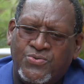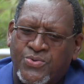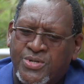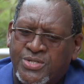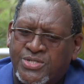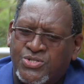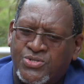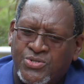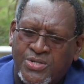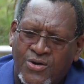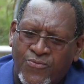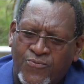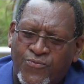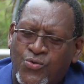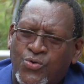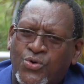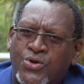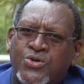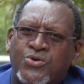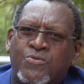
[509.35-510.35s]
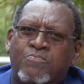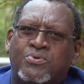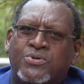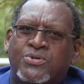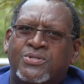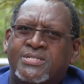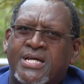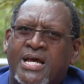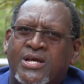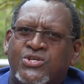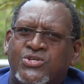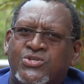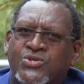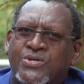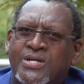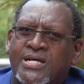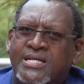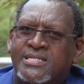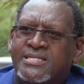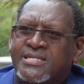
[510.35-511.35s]
which should afford you
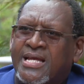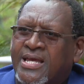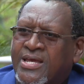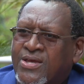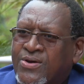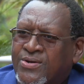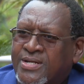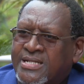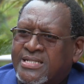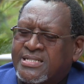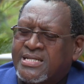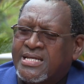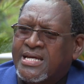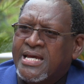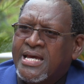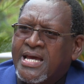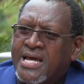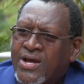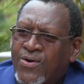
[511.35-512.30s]
protection and security,